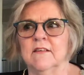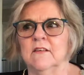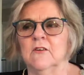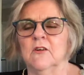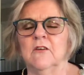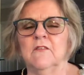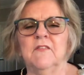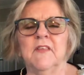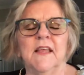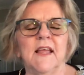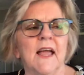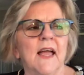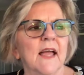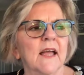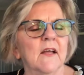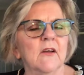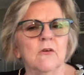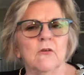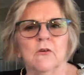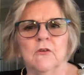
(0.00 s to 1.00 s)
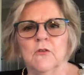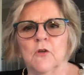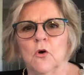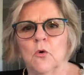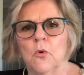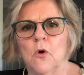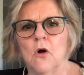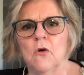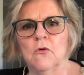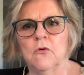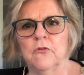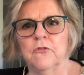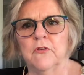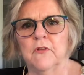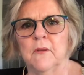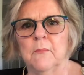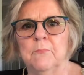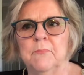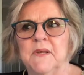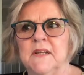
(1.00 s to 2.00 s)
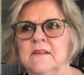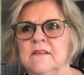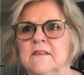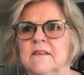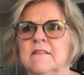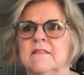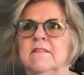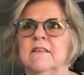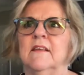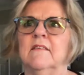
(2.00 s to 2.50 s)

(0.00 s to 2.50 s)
A lot of the anger and the quarrels and the bitterness